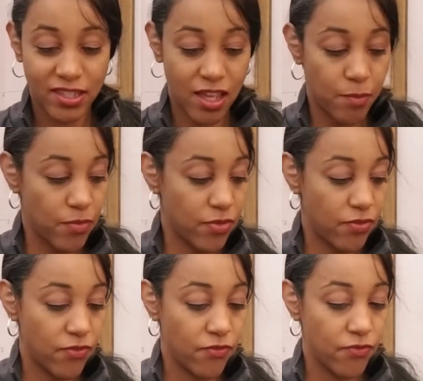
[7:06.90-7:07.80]
up
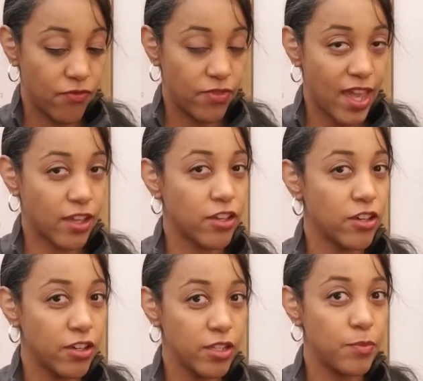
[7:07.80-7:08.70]
that
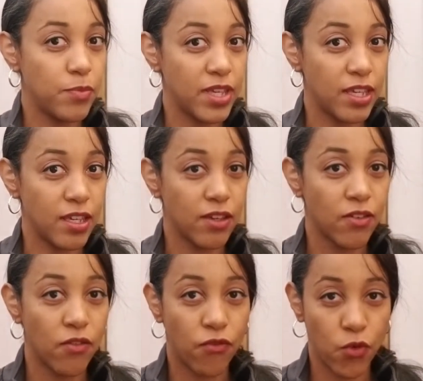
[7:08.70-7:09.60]
could be
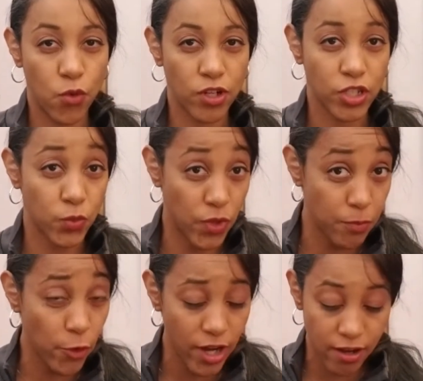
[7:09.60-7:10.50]
for
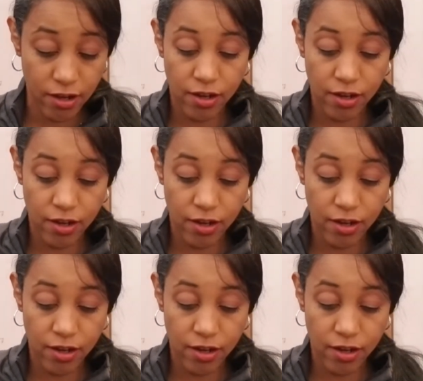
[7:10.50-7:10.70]
swimwear